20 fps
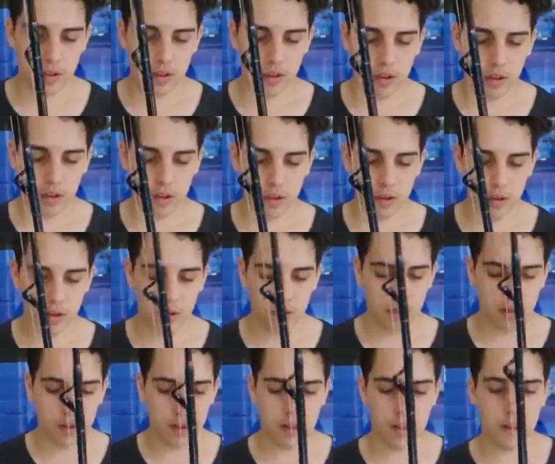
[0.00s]
So
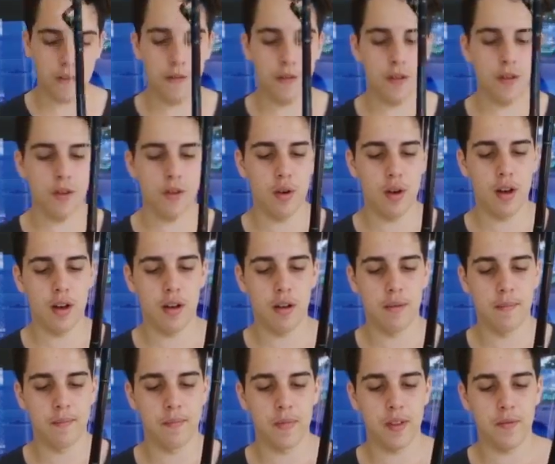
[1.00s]
if you
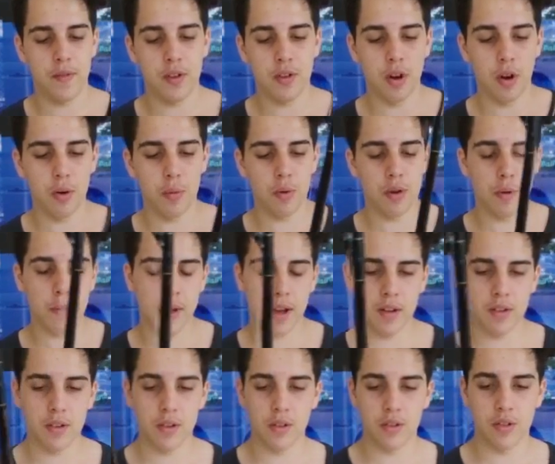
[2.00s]
don't want to
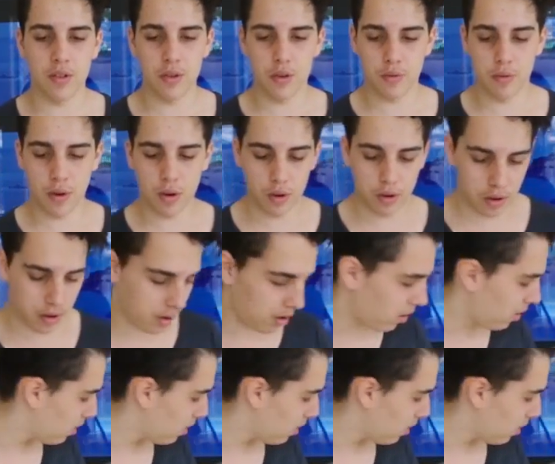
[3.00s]
mount it onto your rod,